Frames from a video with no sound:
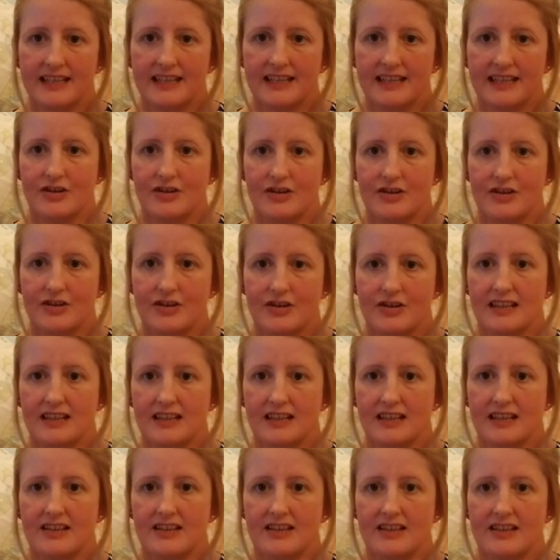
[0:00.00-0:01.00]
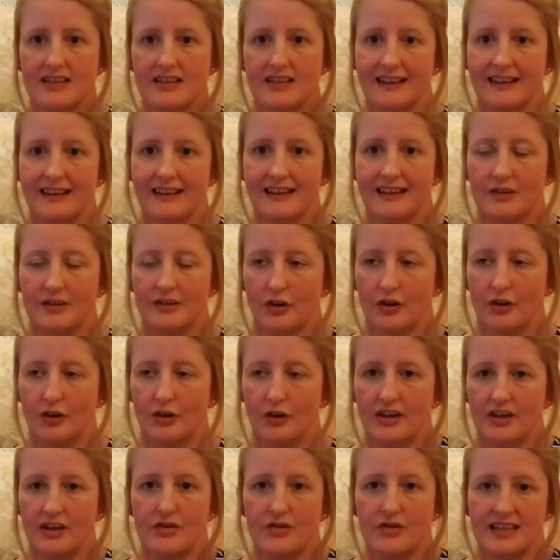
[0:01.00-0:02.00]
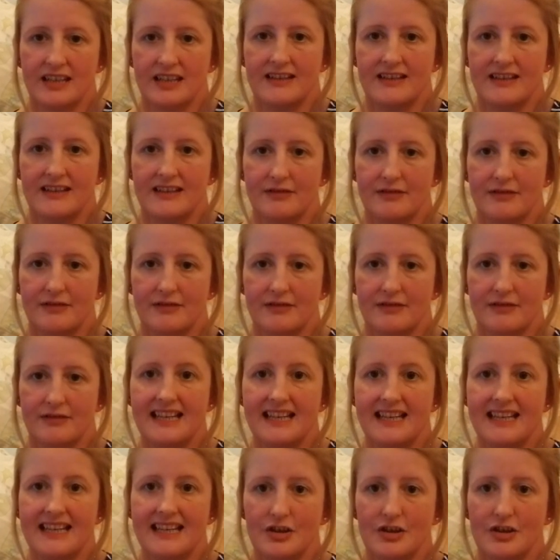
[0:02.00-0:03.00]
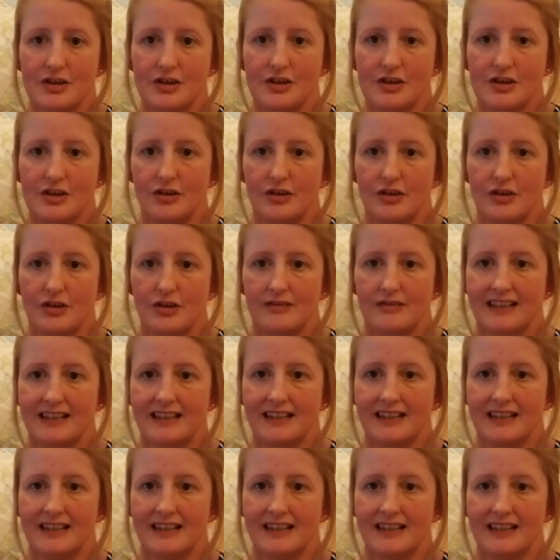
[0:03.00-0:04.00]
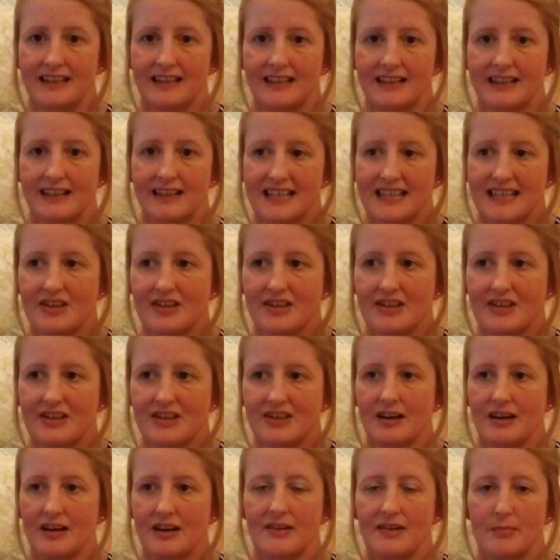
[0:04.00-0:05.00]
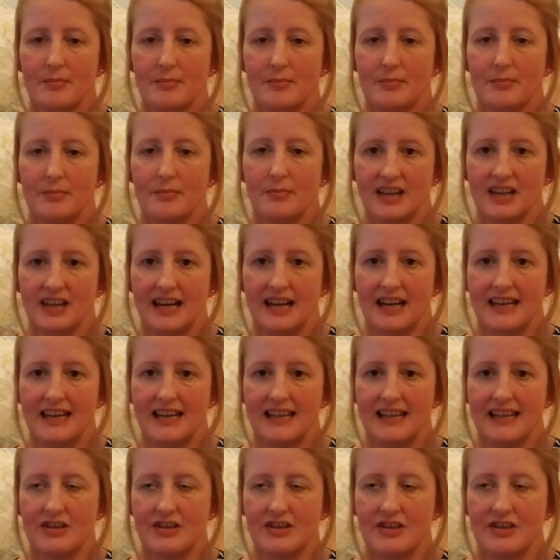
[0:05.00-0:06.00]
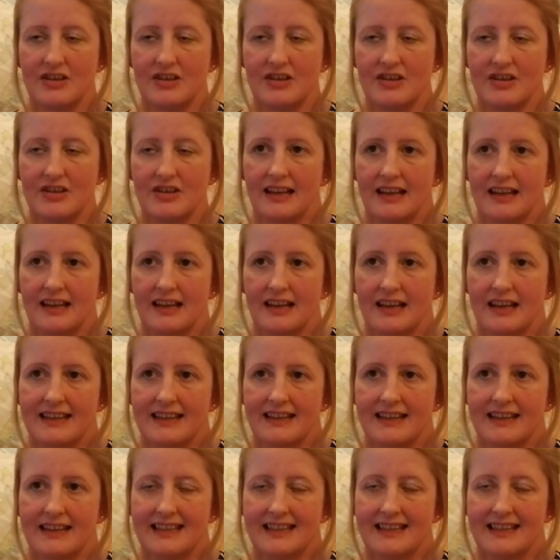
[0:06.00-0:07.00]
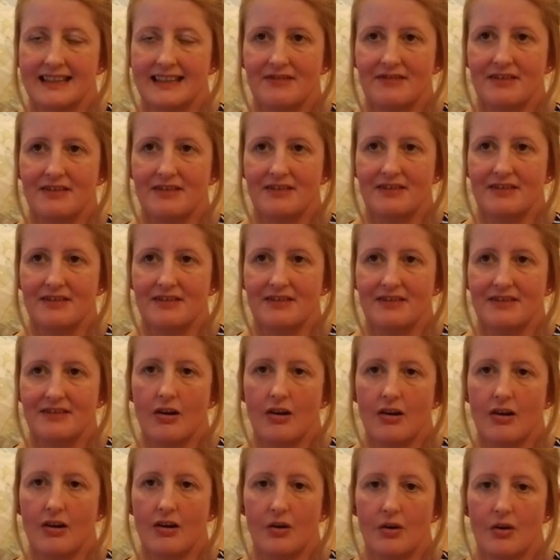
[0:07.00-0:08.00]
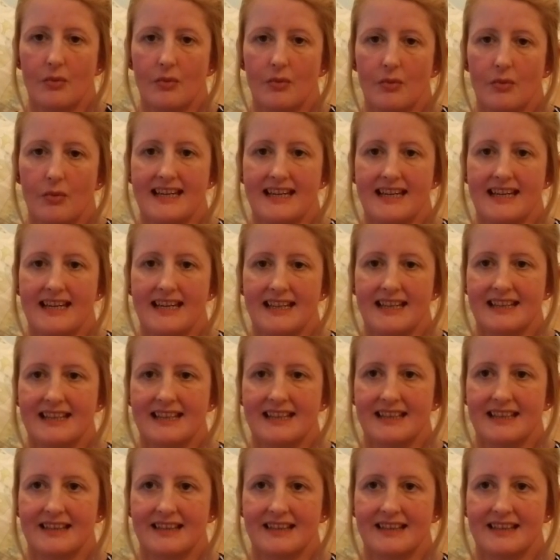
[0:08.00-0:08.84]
you did nothing, or you did very little. You don't listen, you don't appreciate. There is not always